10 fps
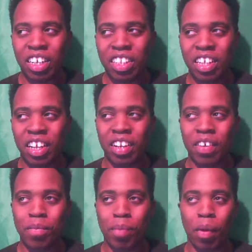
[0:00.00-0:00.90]
they
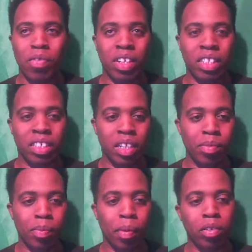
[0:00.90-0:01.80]

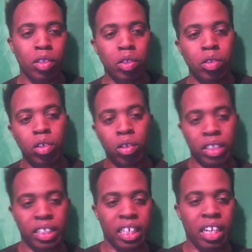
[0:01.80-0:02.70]
both do
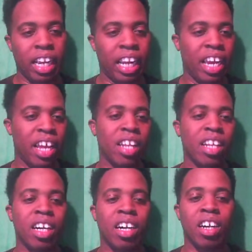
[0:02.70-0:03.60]
Konata and
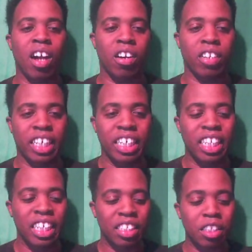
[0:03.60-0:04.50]
Haruhi,
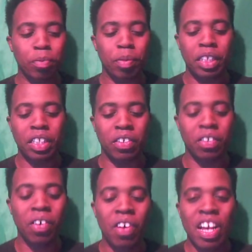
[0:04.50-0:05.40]
so it's pretty
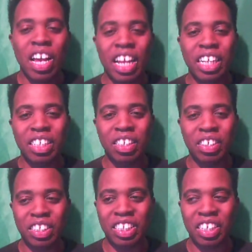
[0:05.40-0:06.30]
cool. And then of
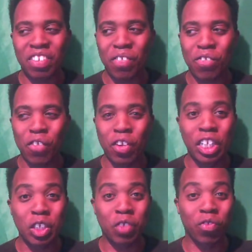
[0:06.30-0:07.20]
course there's a
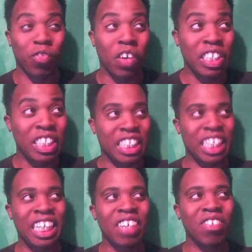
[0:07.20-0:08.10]
really fun
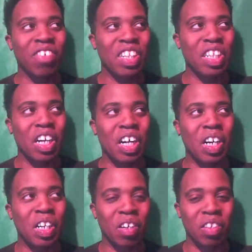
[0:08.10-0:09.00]
scene with
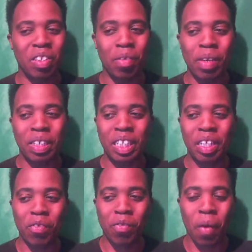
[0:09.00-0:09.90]
Konata
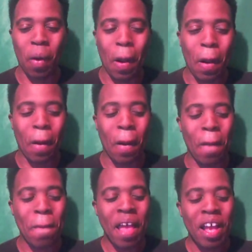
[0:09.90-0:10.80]
basically,
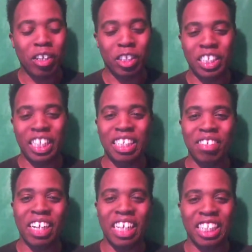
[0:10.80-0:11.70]
she ends up getting a